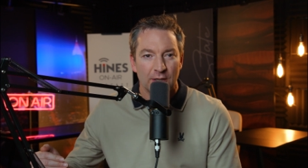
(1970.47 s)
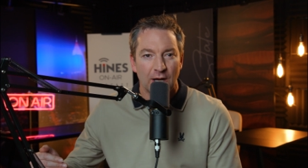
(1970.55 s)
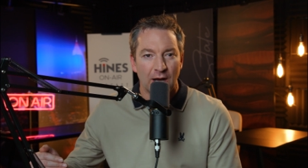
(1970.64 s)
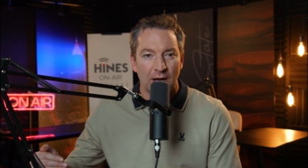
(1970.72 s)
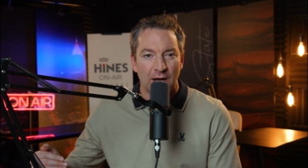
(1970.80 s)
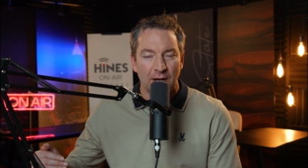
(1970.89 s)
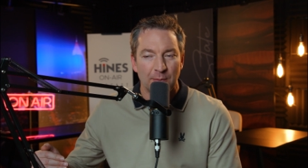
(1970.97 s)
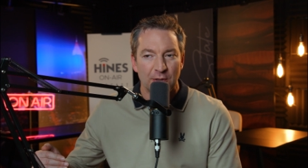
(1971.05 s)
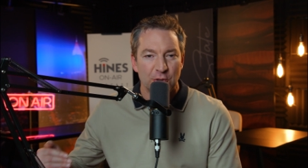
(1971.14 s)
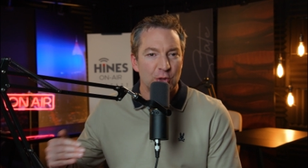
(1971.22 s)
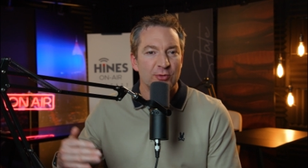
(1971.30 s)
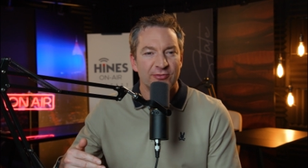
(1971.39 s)
Do
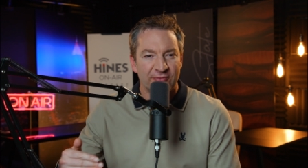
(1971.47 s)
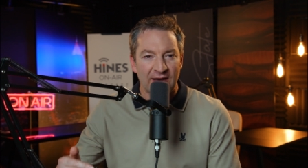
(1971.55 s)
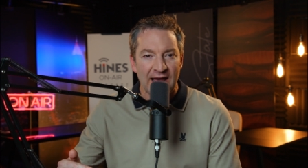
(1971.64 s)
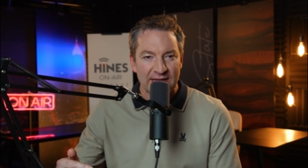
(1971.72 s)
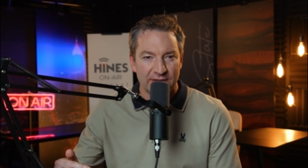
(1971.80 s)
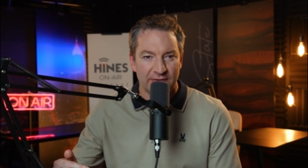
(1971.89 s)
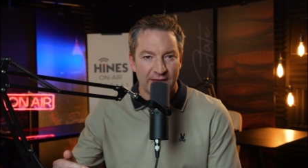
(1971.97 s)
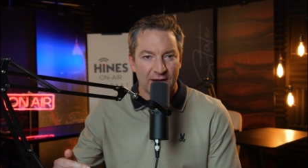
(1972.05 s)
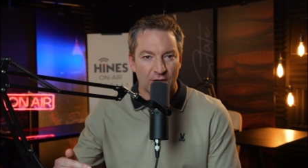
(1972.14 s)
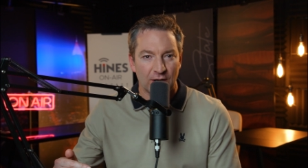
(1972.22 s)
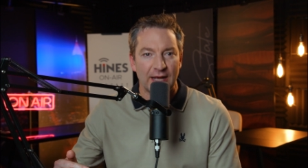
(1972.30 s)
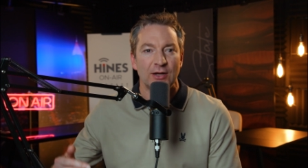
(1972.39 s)
you find that they're
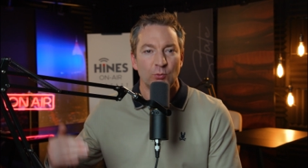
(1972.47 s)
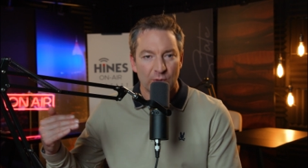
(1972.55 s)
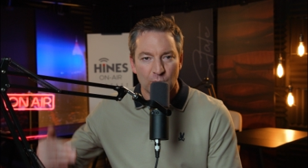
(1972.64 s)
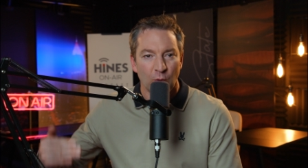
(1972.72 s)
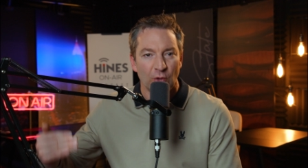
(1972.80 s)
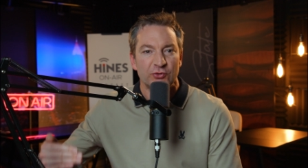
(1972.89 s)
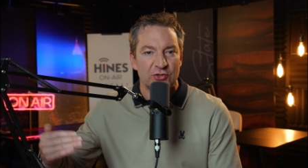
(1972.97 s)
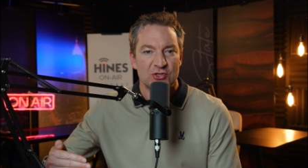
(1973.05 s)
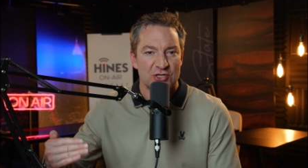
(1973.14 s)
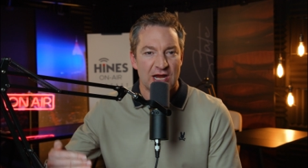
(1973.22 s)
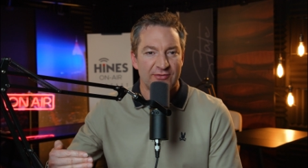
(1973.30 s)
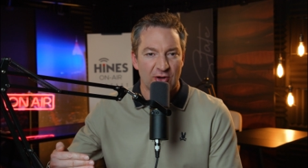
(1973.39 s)
like, what
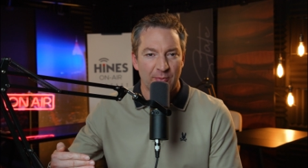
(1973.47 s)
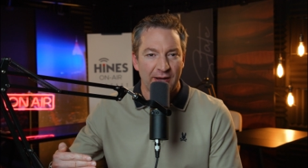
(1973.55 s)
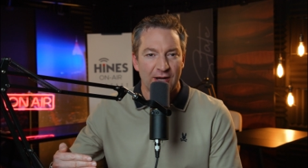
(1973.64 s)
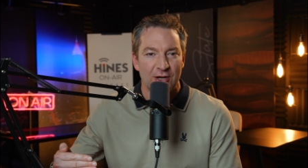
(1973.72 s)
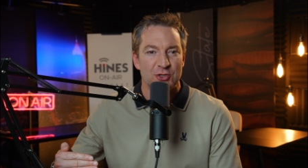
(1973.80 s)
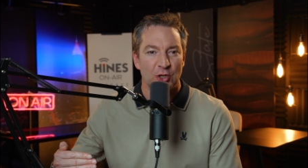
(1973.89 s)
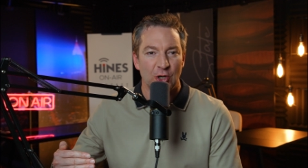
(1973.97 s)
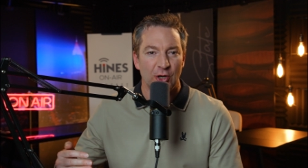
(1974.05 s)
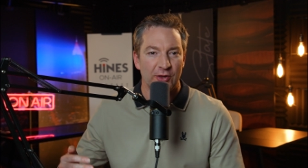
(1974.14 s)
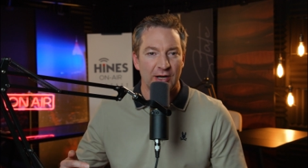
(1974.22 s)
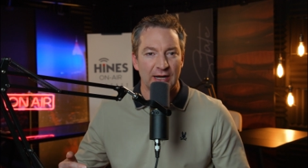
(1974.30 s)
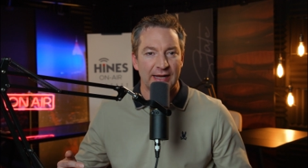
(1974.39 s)
prefer those, or are
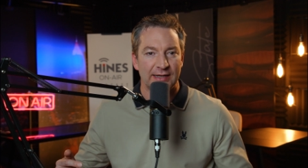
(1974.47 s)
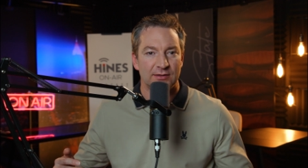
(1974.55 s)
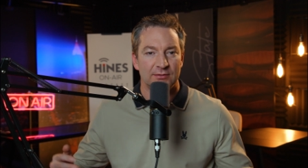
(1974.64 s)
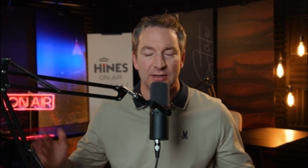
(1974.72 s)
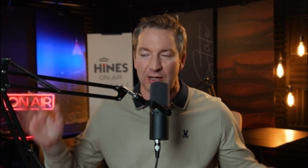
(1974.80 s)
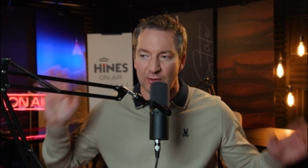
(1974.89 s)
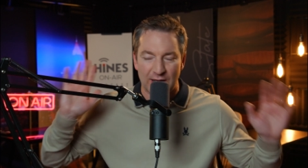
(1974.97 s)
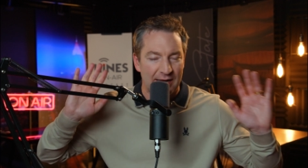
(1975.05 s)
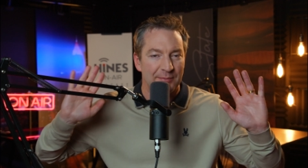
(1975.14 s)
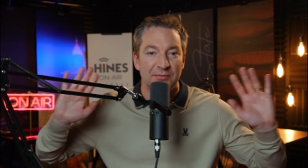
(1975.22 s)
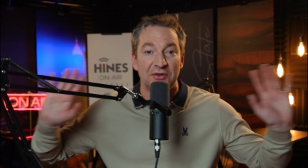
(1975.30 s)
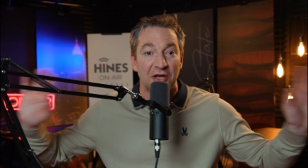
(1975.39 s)
they like,
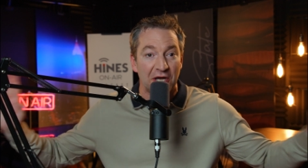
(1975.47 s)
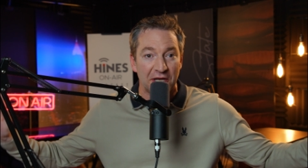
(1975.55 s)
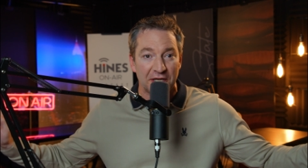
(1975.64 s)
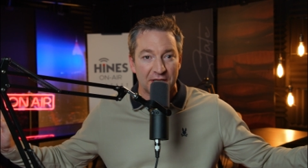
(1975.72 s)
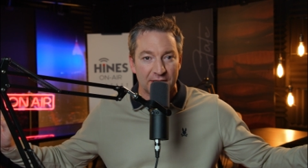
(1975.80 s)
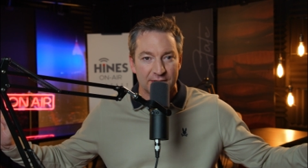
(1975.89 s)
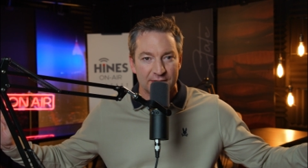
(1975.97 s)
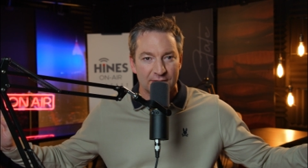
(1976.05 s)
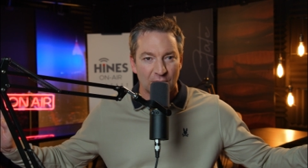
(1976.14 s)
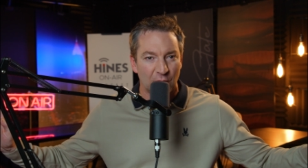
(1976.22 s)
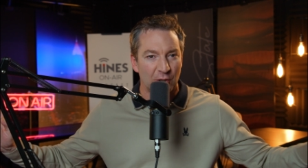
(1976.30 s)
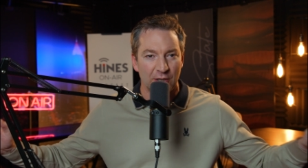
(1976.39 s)
I'm done,
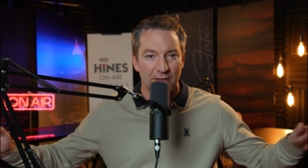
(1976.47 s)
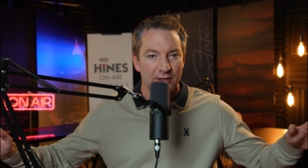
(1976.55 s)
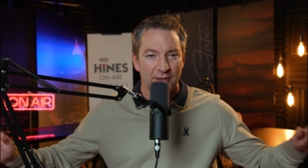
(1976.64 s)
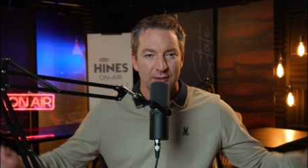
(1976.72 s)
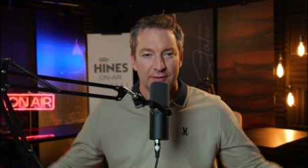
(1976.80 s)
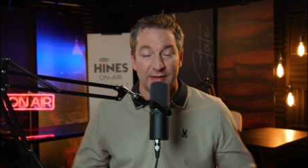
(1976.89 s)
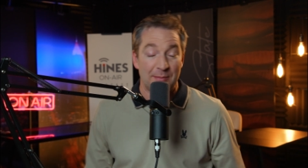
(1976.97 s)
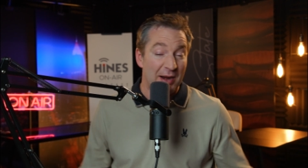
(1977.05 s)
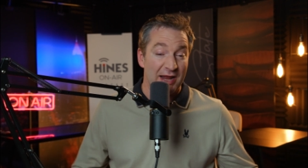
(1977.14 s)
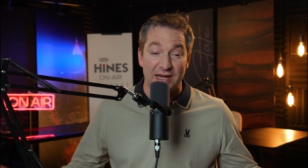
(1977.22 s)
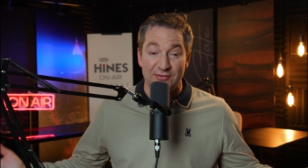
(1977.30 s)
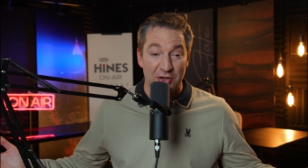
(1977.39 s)
or they
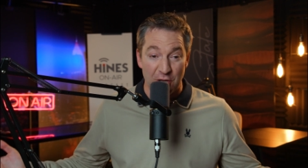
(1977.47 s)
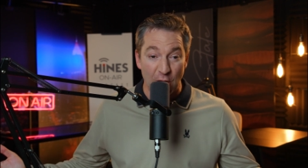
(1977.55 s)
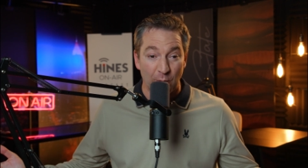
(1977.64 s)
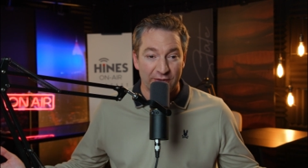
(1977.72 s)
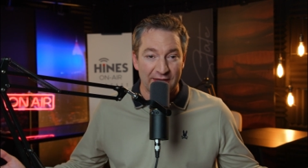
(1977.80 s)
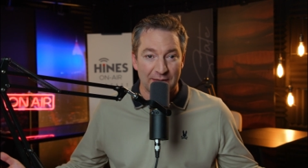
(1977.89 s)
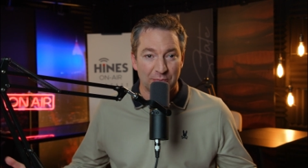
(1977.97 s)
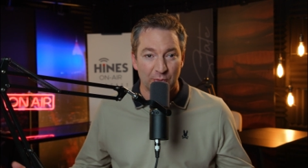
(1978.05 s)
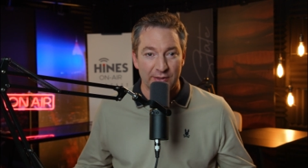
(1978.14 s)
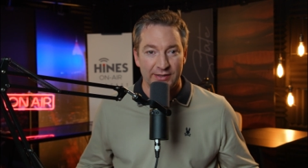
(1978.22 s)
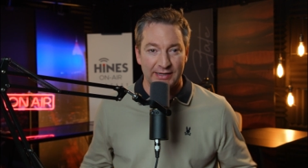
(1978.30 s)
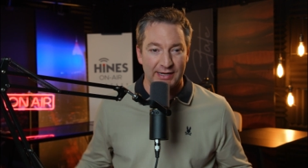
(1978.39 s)
might even know at that point.
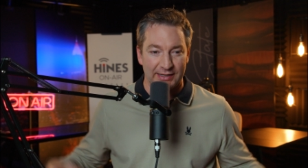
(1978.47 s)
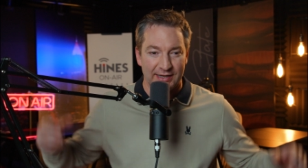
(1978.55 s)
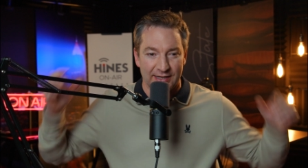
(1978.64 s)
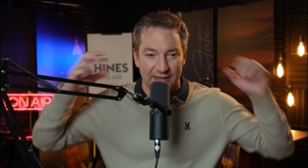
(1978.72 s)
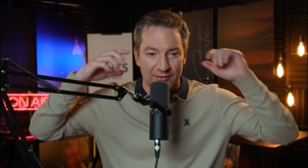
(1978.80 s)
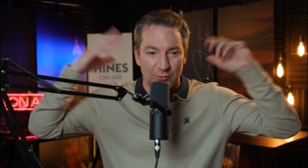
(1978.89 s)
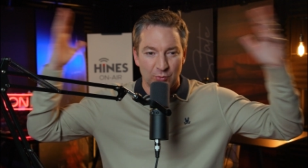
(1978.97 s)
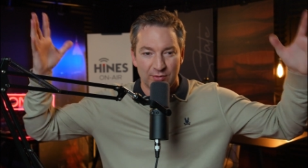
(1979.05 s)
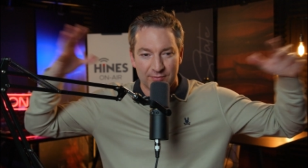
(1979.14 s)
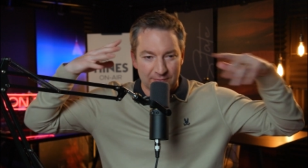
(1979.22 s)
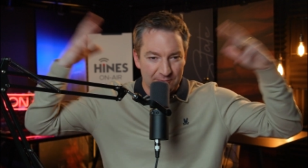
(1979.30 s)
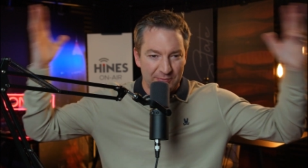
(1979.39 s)
They gotta kind of
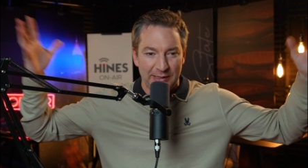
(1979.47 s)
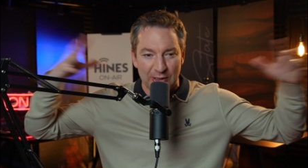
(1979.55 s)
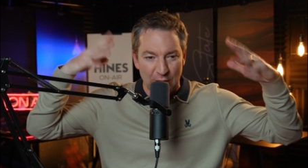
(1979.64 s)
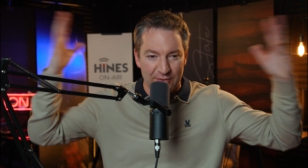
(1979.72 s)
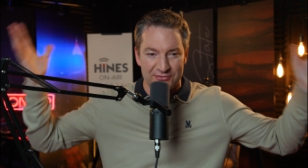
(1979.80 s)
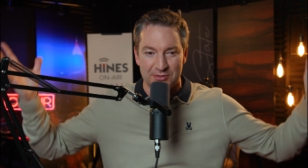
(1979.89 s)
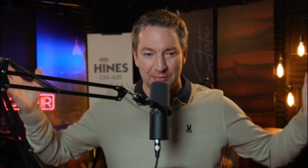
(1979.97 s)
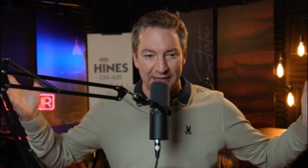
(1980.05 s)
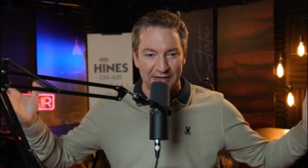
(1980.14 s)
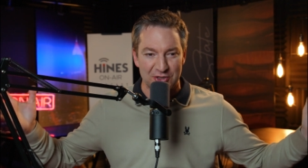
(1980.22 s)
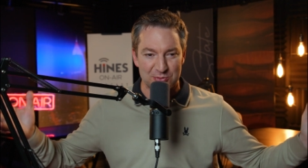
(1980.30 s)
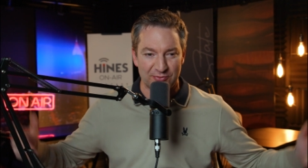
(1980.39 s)
put off some
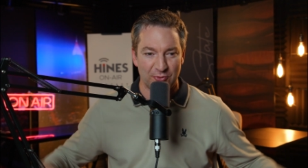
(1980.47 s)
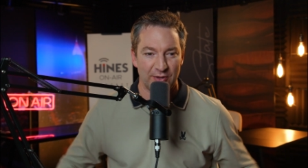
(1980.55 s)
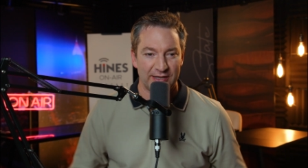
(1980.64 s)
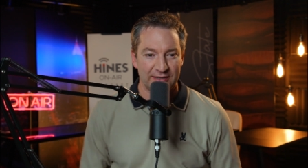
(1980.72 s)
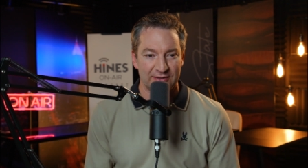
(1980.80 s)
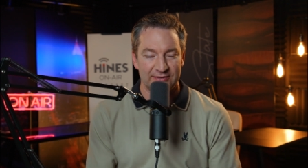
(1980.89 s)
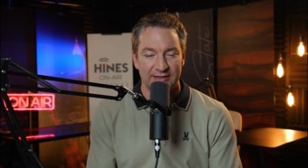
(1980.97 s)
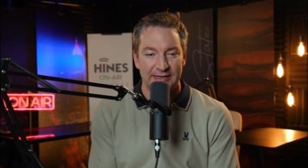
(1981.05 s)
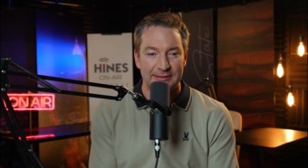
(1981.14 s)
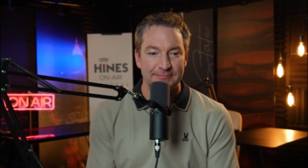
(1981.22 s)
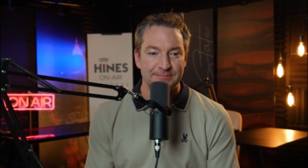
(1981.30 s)
marriage before they can tell.